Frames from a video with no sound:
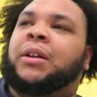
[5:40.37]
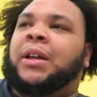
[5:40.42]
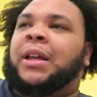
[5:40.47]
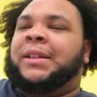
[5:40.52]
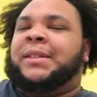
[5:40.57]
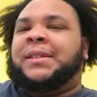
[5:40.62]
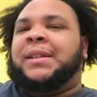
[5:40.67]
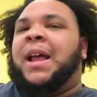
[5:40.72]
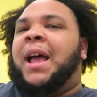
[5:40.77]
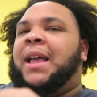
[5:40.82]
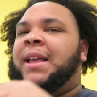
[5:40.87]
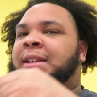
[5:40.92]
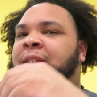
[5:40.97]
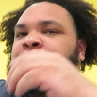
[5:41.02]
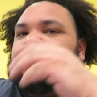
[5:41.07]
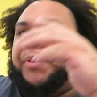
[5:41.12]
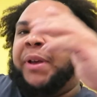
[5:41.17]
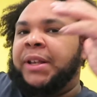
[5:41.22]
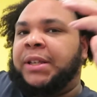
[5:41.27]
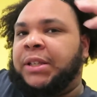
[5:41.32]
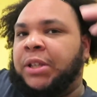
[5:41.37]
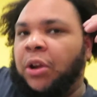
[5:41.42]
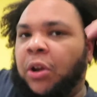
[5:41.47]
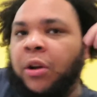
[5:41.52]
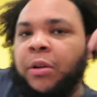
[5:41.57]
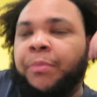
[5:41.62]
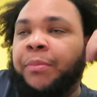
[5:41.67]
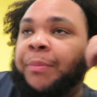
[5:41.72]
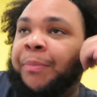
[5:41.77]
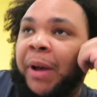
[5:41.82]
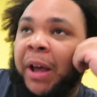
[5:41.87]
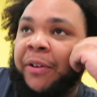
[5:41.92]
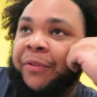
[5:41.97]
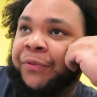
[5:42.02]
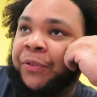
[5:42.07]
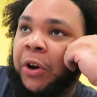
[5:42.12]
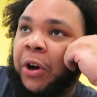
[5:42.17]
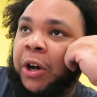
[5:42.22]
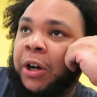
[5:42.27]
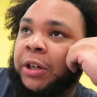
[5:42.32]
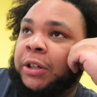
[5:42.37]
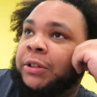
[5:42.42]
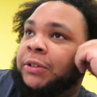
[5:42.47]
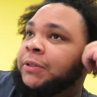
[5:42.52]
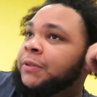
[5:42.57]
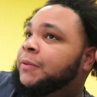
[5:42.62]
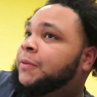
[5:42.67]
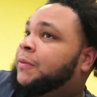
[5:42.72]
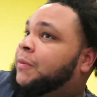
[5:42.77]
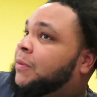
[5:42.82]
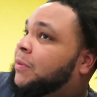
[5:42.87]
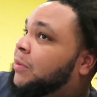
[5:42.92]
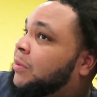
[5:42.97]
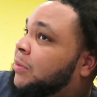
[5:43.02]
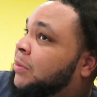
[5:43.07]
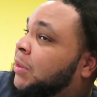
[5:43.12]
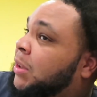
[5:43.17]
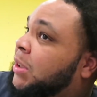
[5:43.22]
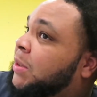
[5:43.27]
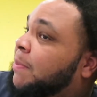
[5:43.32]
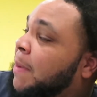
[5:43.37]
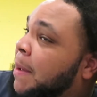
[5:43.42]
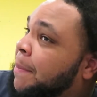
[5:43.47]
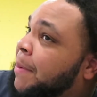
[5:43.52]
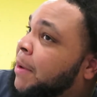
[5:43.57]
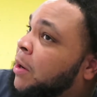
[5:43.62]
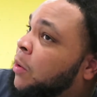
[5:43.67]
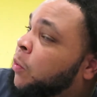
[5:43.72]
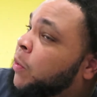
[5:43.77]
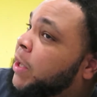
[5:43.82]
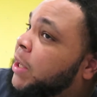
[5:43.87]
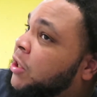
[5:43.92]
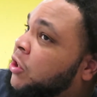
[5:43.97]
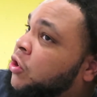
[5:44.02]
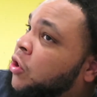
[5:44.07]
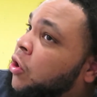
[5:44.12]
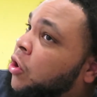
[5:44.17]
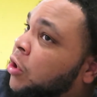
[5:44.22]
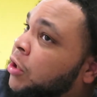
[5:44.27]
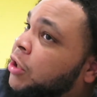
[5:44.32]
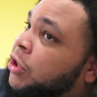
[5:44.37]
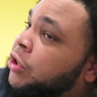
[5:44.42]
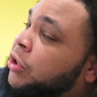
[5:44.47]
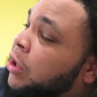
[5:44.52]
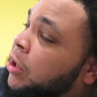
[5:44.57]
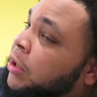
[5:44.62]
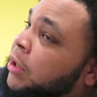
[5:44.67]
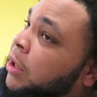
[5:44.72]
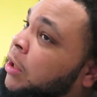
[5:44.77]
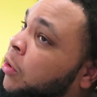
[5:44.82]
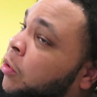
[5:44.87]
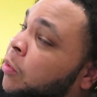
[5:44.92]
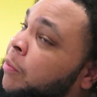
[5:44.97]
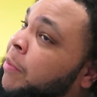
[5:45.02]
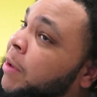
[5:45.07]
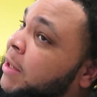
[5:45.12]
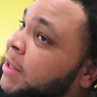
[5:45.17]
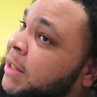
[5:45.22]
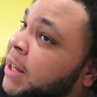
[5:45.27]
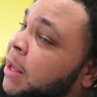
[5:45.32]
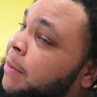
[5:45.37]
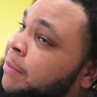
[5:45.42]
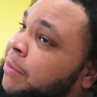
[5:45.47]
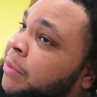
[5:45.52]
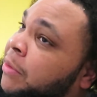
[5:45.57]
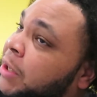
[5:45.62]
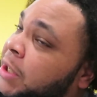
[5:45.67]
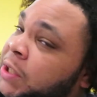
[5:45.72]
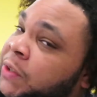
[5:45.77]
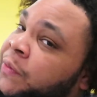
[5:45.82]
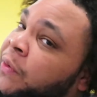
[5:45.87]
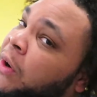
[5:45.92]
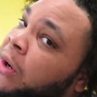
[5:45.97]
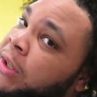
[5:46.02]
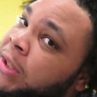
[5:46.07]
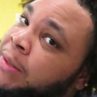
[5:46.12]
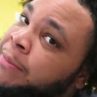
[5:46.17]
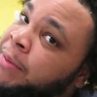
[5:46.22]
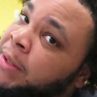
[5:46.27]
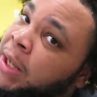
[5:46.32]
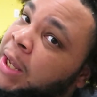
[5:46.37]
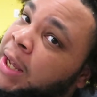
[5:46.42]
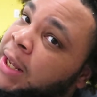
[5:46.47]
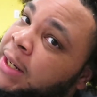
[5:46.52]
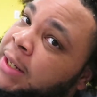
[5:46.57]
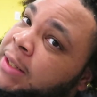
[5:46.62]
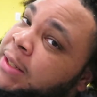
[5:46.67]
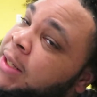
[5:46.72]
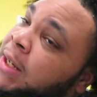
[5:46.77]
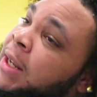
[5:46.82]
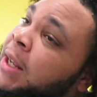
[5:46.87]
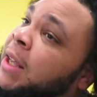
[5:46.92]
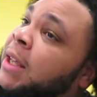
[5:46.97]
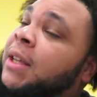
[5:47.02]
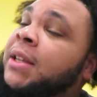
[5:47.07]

It's not his best song by far. This might be the weakest song on the whole mixtape thus far, to be honest.